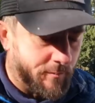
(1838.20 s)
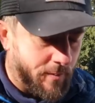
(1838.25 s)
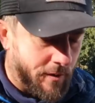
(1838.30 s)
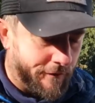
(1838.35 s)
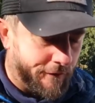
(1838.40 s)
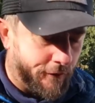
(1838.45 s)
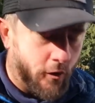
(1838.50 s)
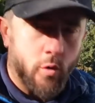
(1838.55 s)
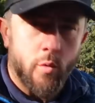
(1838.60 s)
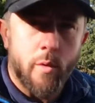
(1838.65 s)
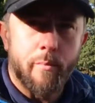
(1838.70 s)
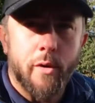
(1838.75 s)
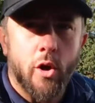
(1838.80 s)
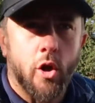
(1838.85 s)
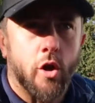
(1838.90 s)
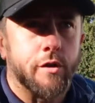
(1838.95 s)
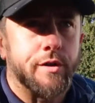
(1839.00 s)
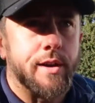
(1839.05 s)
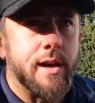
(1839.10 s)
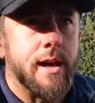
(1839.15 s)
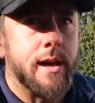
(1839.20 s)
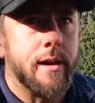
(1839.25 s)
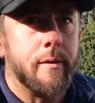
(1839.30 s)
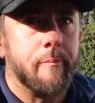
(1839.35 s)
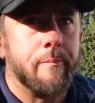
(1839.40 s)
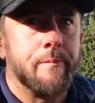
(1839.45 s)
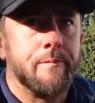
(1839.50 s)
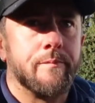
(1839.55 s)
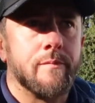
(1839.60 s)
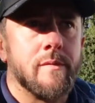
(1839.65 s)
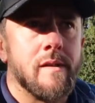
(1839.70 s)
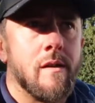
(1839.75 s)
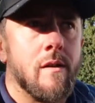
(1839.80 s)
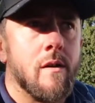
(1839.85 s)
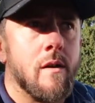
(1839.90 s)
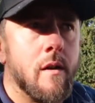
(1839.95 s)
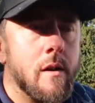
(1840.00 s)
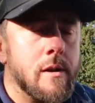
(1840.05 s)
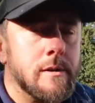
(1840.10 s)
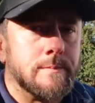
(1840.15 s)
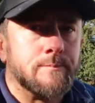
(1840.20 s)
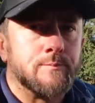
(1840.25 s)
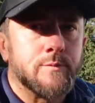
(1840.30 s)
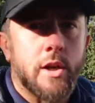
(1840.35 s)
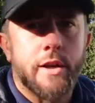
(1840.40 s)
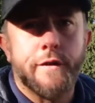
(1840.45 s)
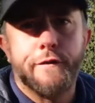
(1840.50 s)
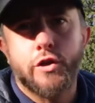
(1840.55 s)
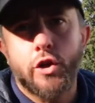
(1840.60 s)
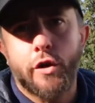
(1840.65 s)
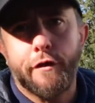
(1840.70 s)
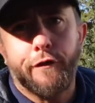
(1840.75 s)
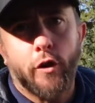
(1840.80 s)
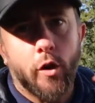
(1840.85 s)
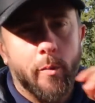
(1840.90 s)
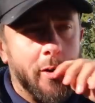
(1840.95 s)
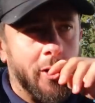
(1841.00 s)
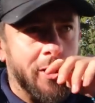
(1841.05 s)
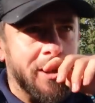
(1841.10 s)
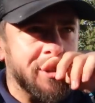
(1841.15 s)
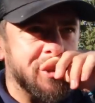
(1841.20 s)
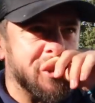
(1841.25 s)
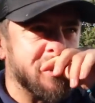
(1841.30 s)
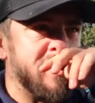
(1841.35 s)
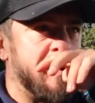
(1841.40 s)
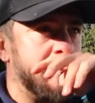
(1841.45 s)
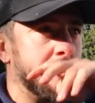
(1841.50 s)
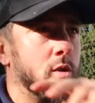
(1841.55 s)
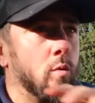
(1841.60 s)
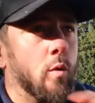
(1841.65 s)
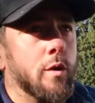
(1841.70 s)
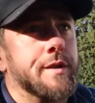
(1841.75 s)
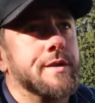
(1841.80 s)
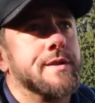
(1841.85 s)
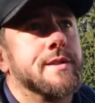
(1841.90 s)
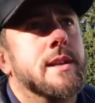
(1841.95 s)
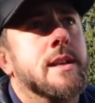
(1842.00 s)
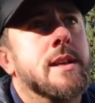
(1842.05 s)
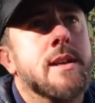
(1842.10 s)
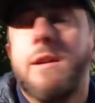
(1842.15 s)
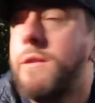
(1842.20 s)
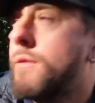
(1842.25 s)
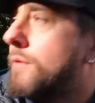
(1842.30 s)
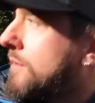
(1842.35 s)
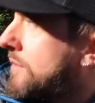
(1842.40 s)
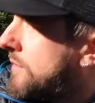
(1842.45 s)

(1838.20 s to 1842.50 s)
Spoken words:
have been following me all day. And if you don't follow me on Instagram and you want to see